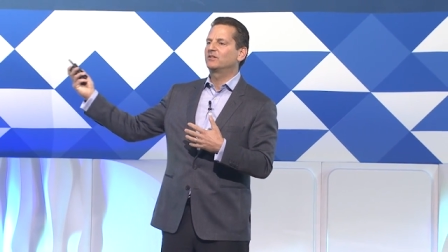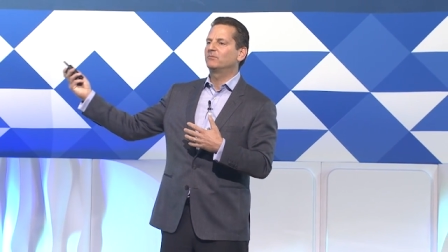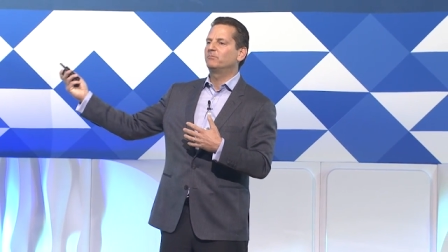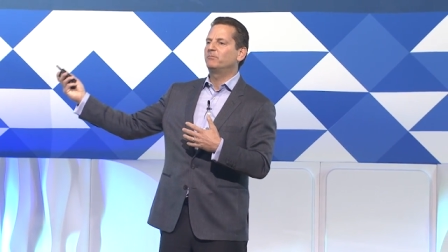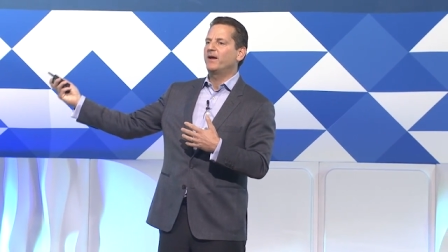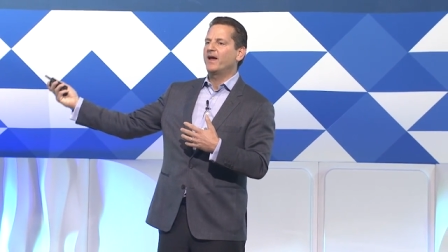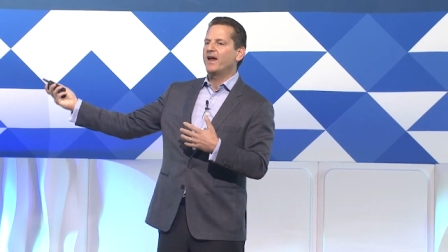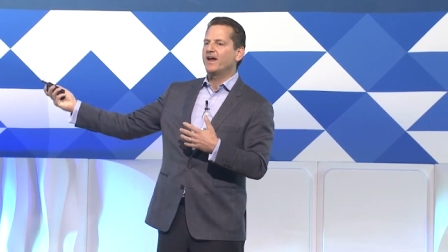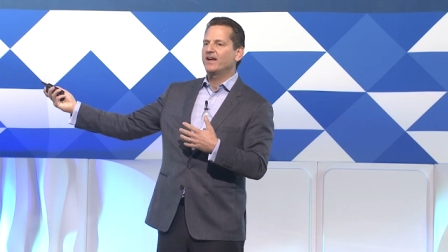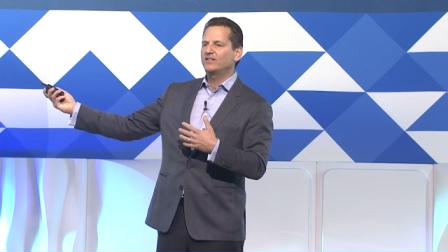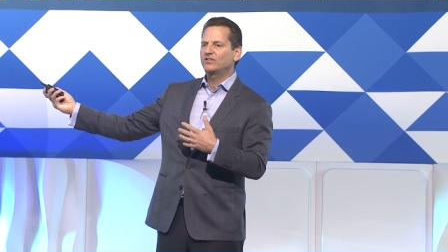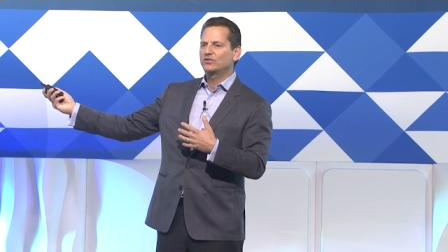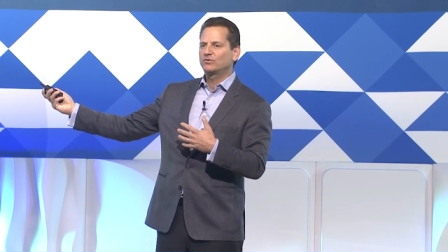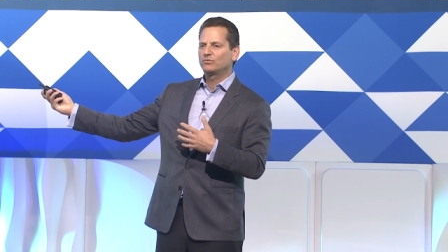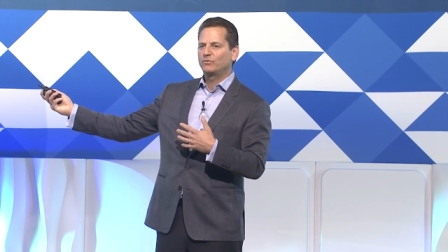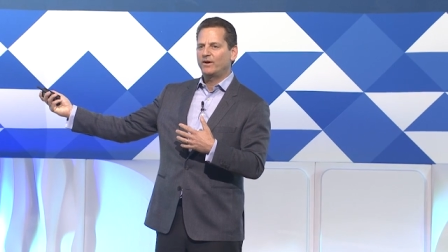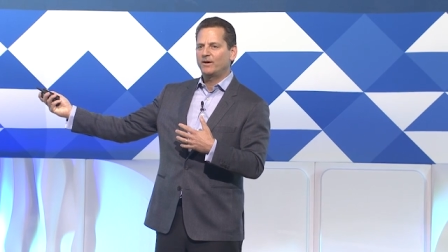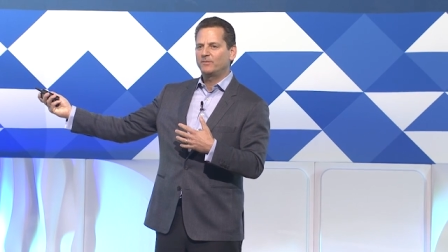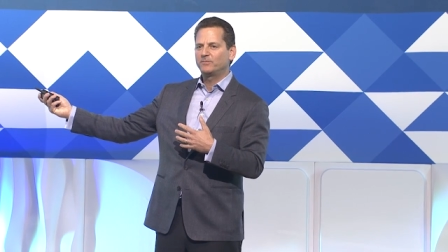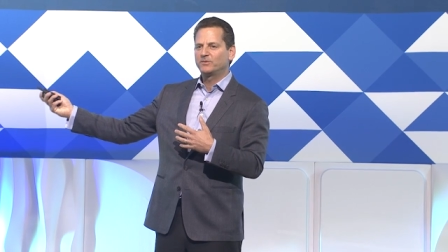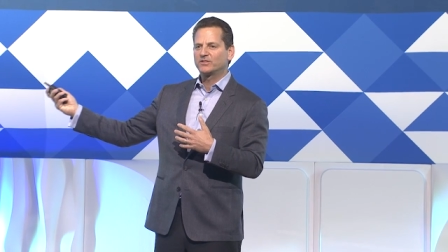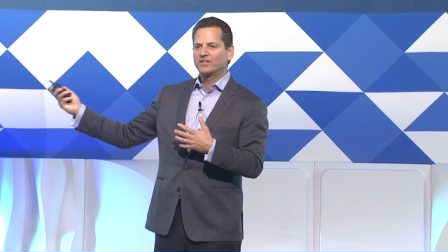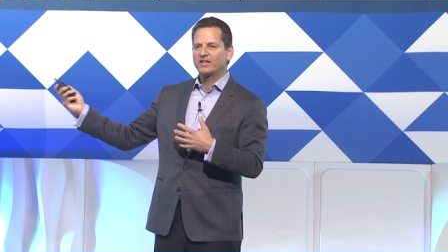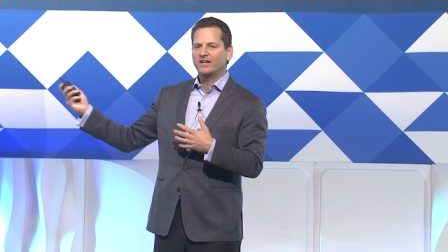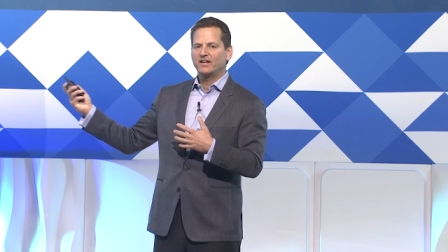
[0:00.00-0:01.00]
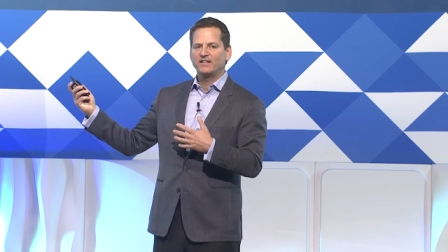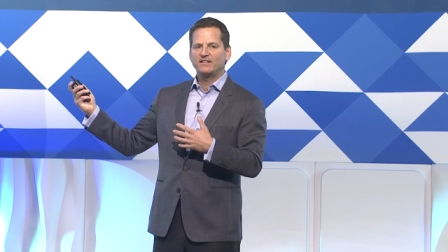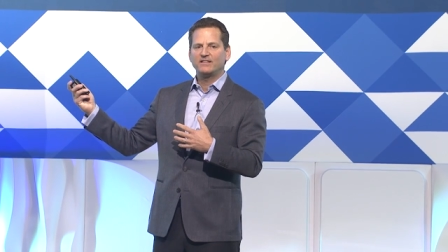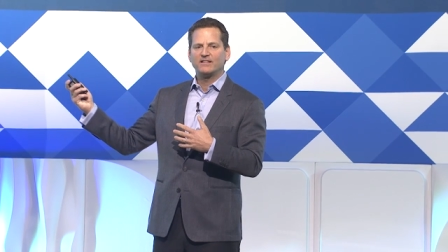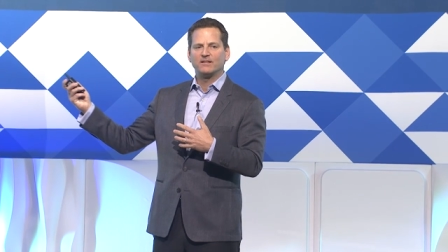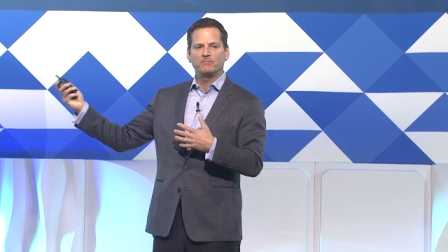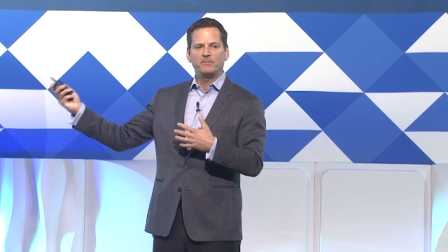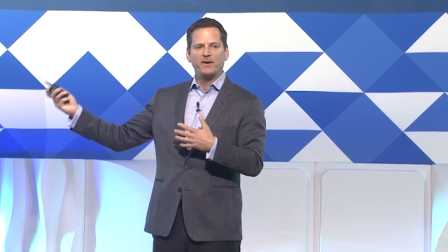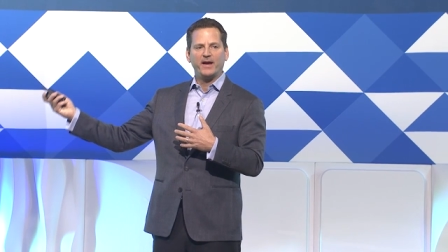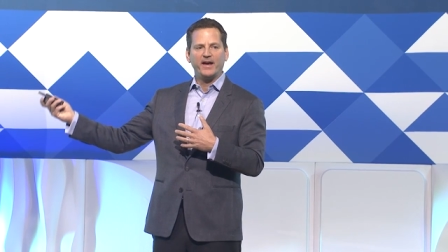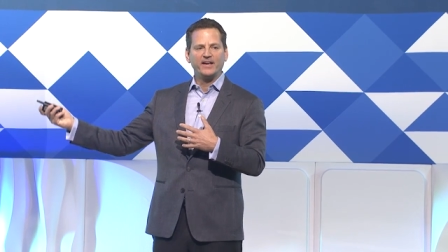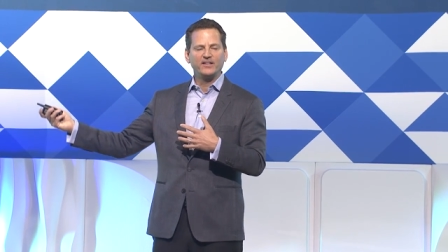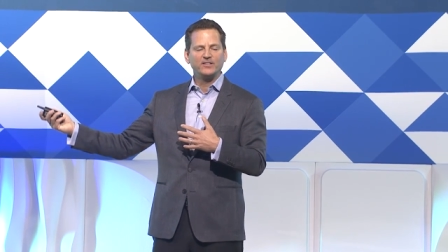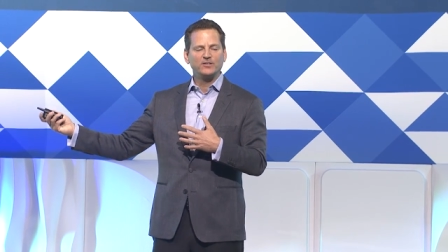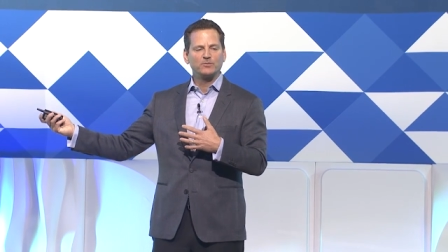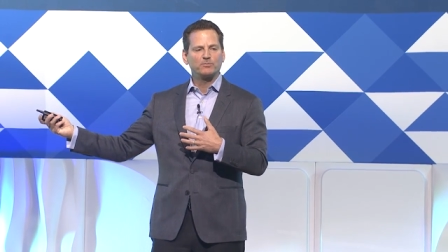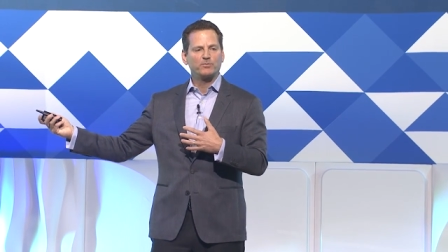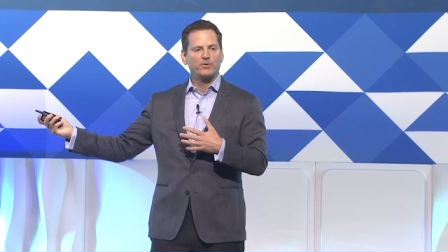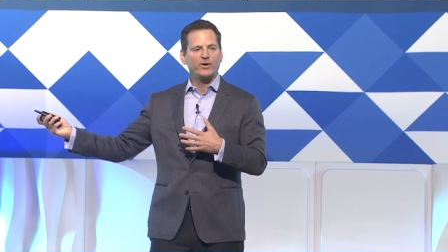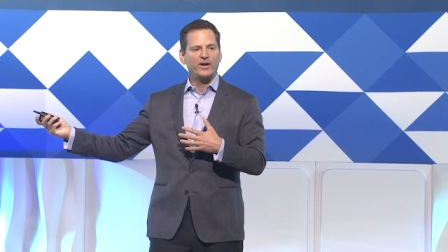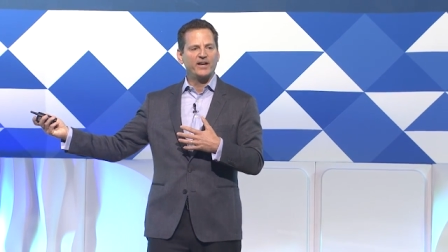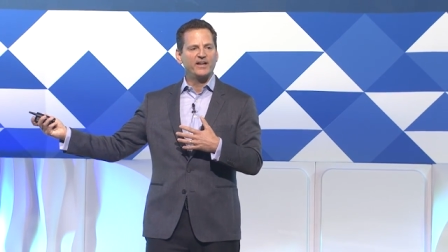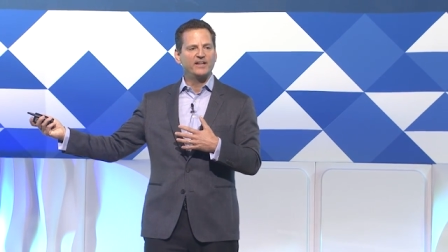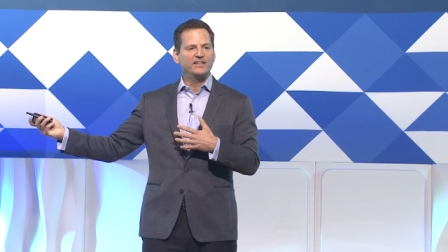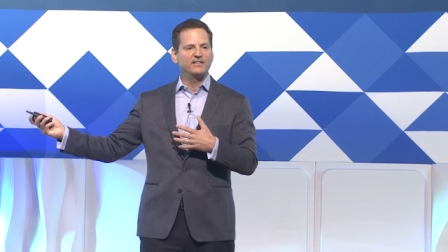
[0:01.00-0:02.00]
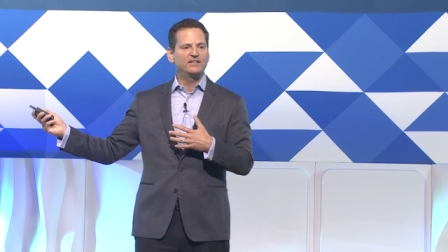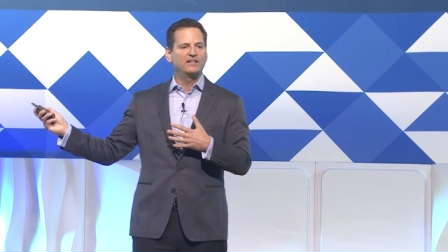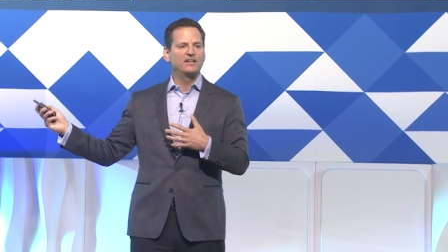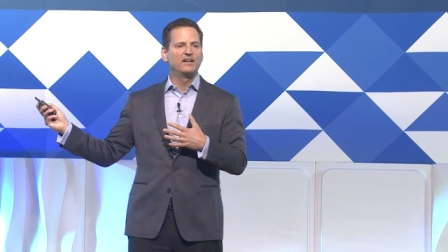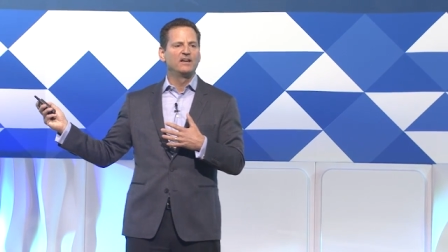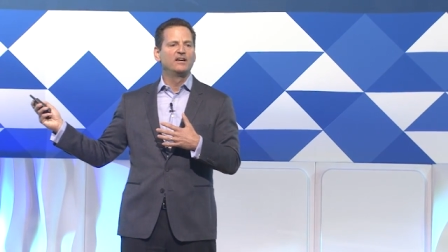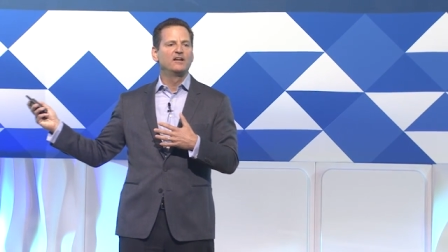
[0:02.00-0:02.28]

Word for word: bank's website, the bank's brand,